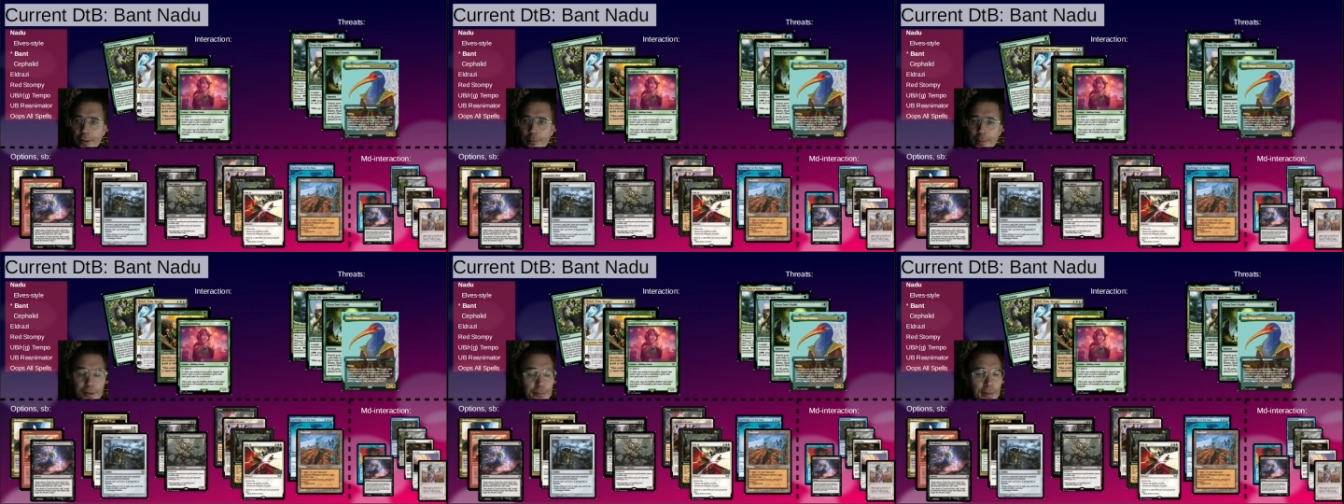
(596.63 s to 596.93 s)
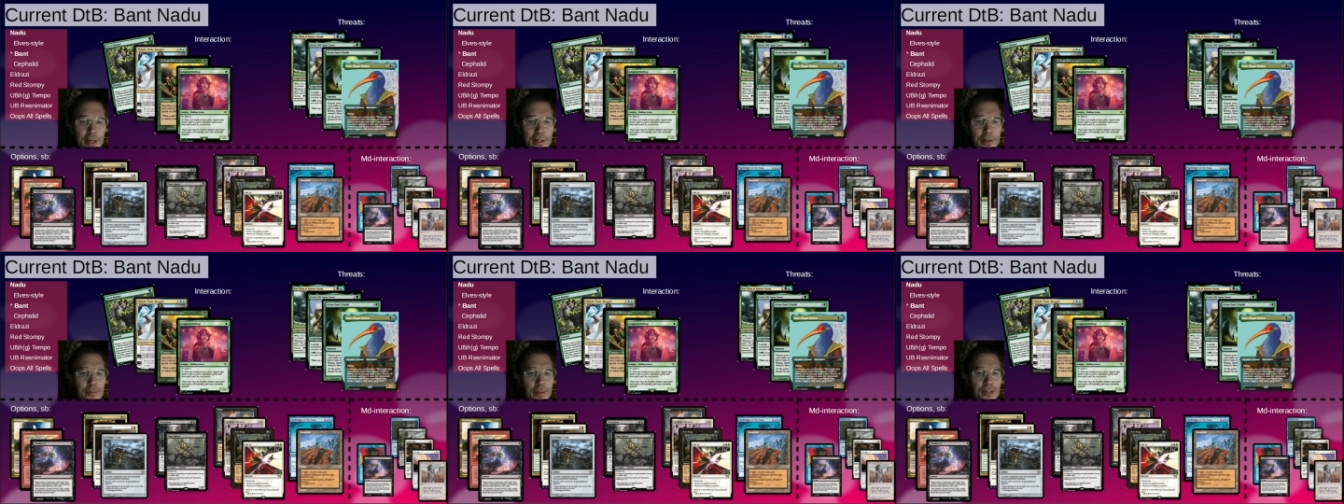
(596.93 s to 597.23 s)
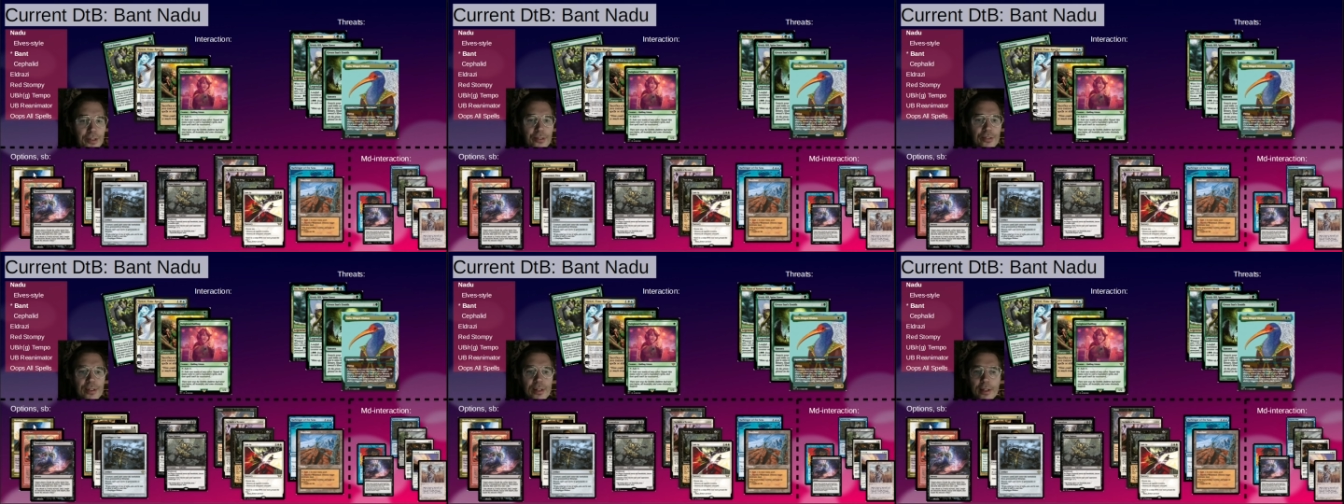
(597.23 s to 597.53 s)
but Meddling
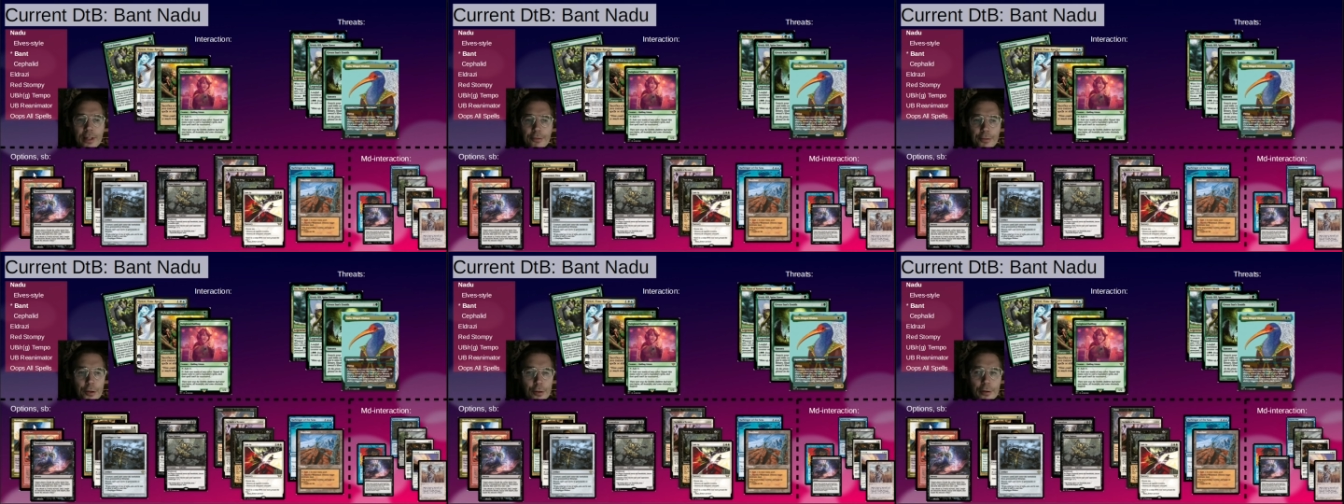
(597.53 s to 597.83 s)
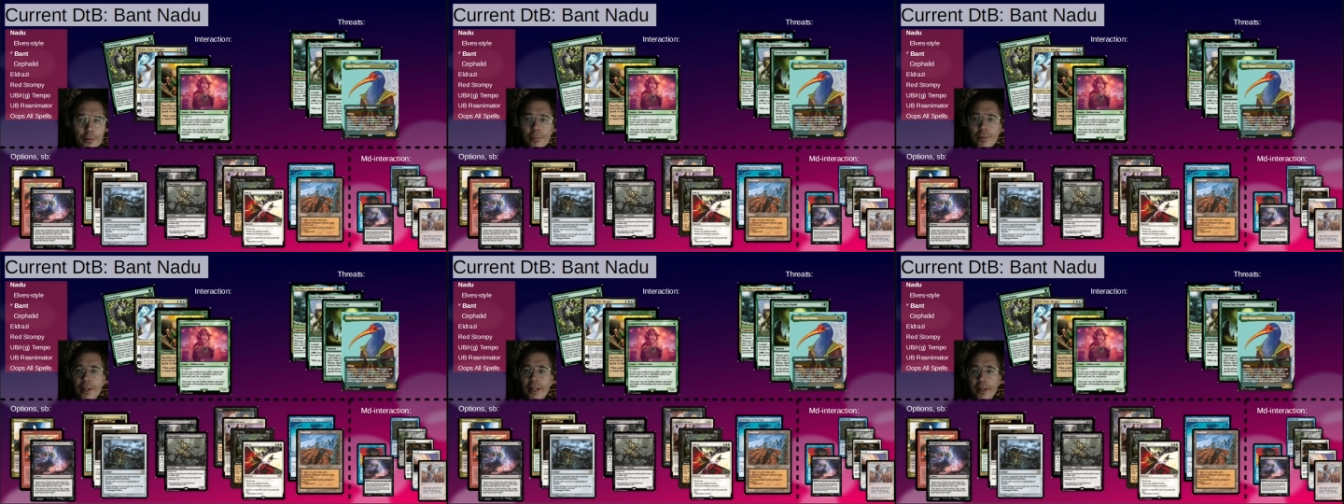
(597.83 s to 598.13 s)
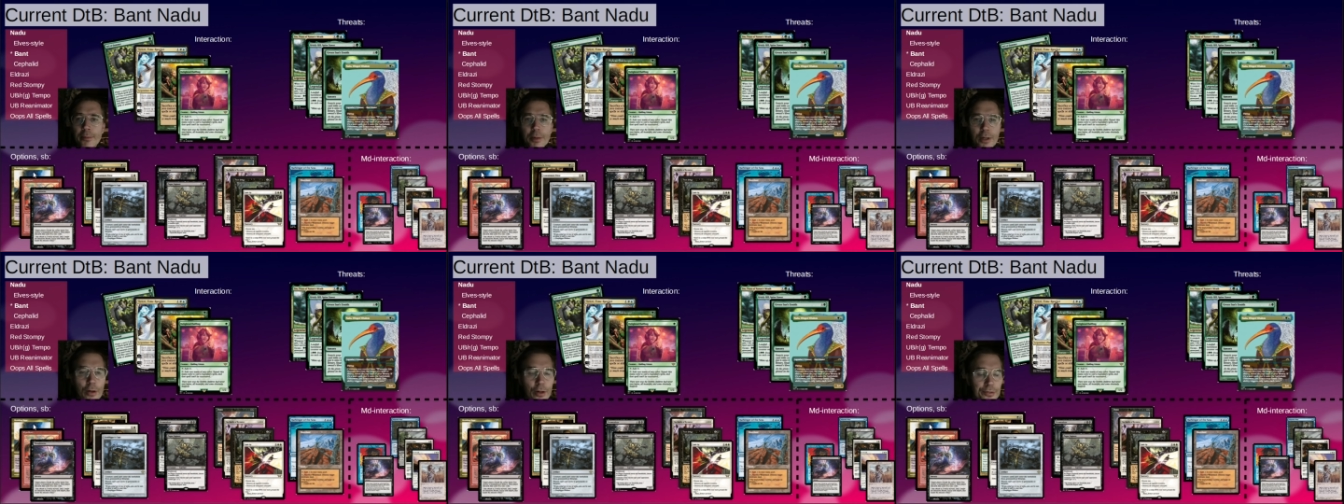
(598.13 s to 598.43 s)
Mage is still difficult to play
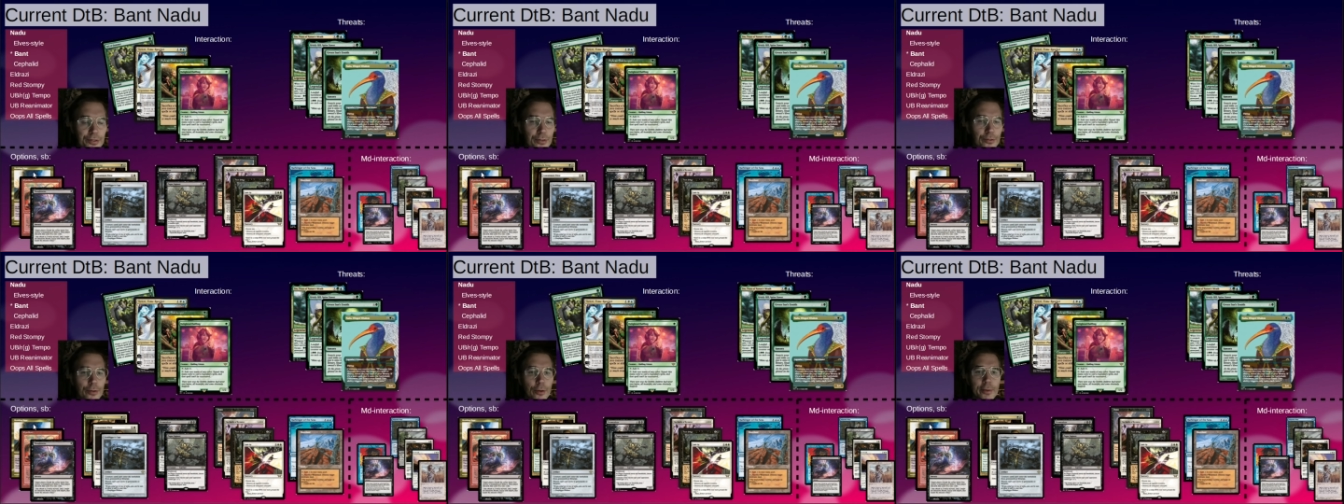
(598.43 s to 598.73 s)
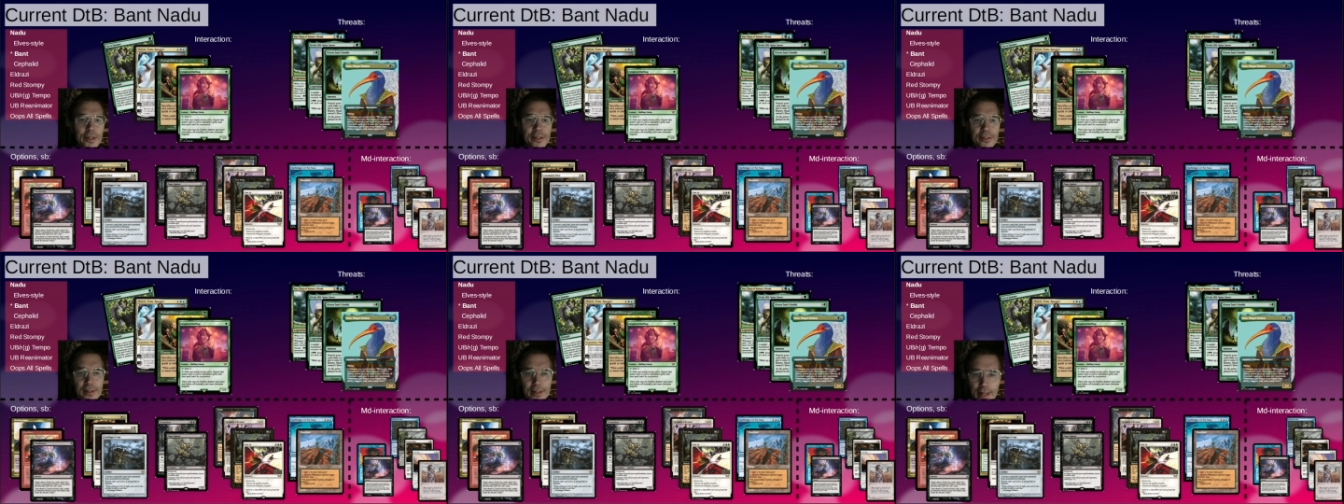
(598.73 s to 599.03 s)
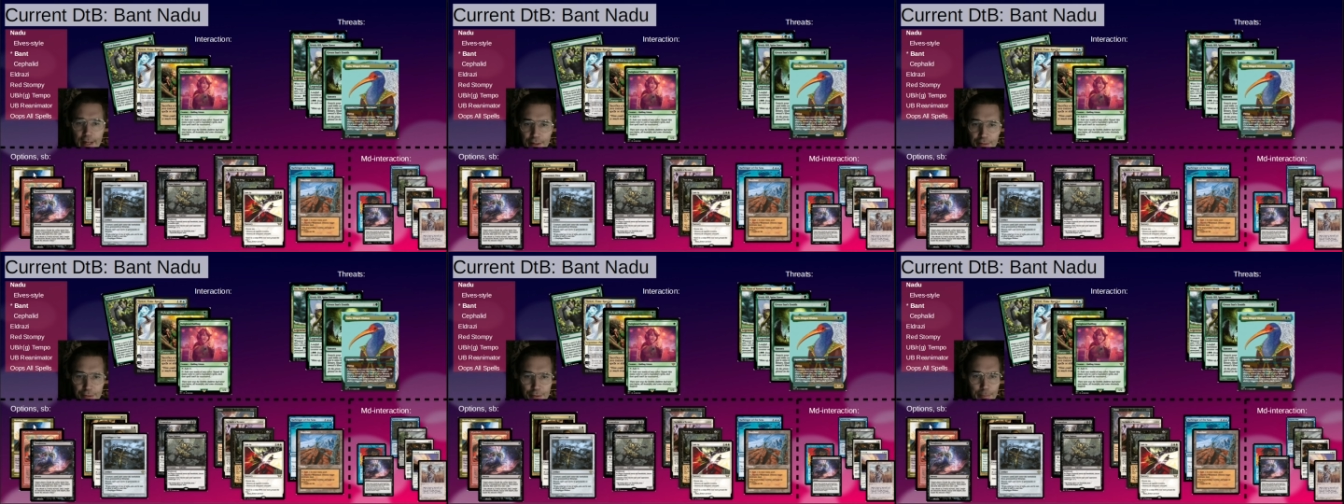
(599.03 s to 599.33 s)
because it's so easily
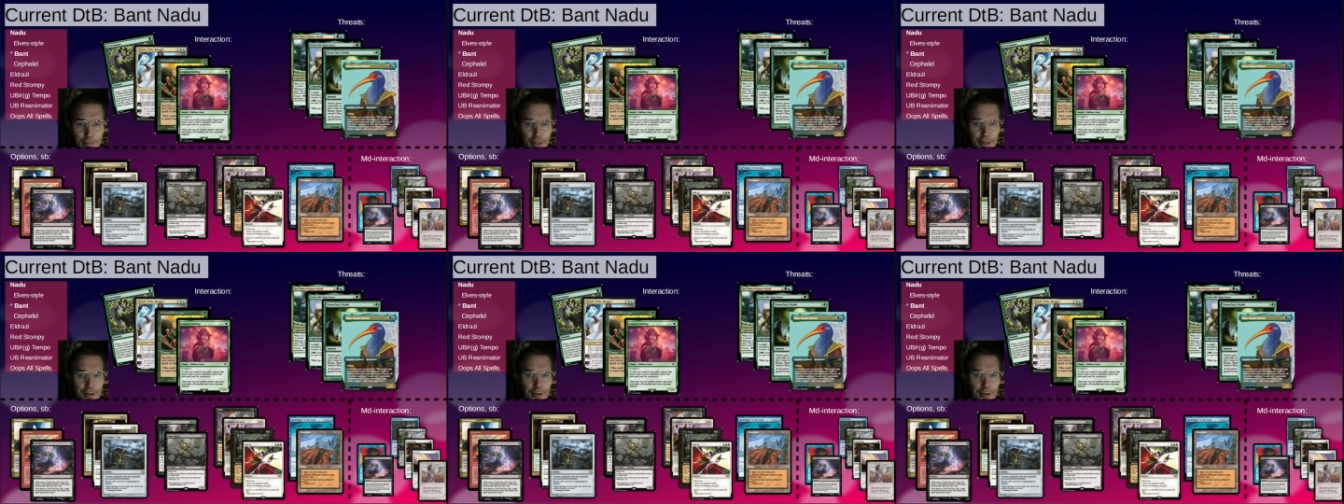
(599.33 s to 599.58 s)
answered by the